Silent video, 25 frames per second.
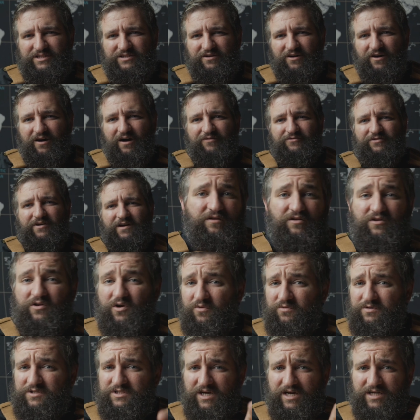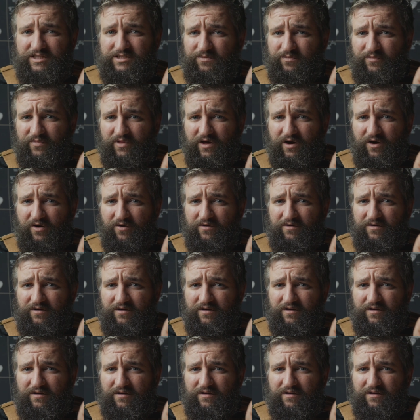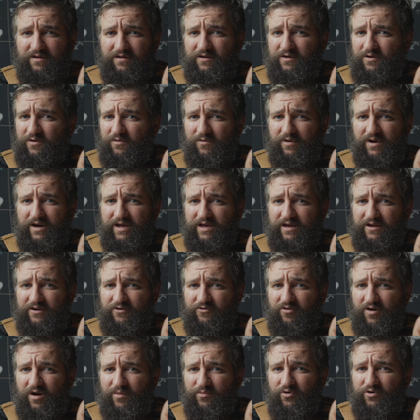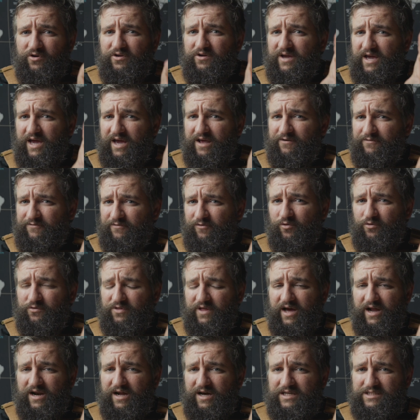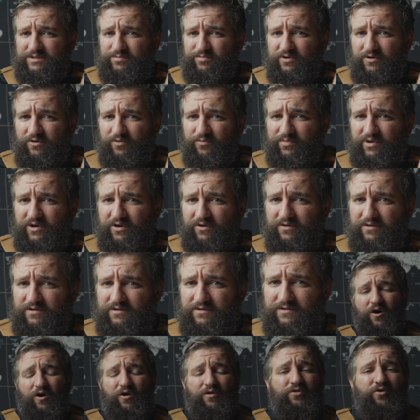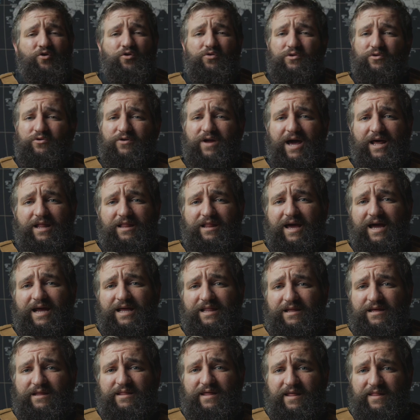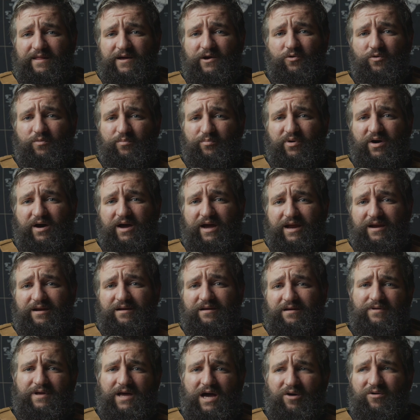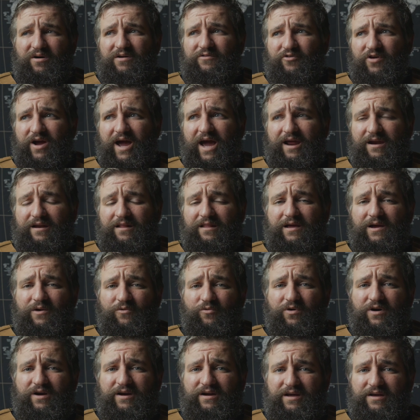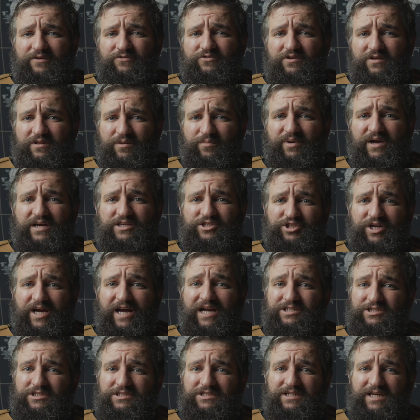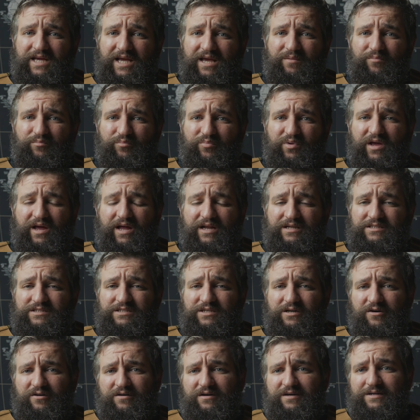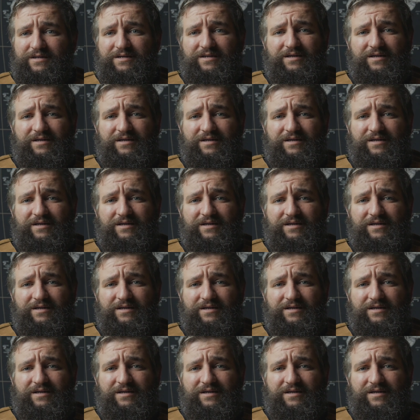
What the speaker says: soft. Don't touch them though. You don't want to get in trouble. You can't afford that hospital bill. Although they're not likely that they would bite. However, handling one gives you the best chances to get bit, so